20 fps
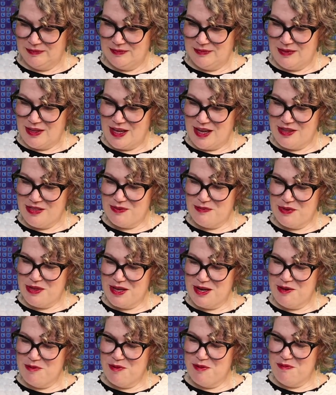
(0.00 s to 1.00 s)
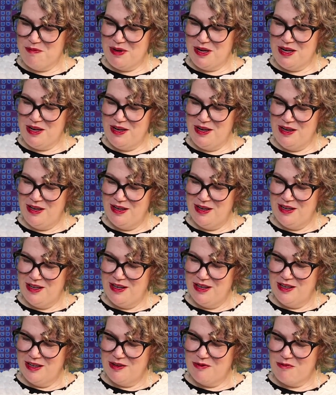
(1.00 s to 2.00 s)
Well, then it wouldn't be
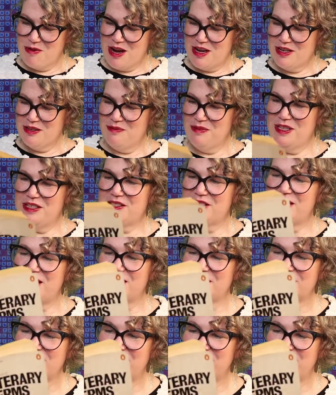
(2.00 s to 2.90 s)
randomly selected.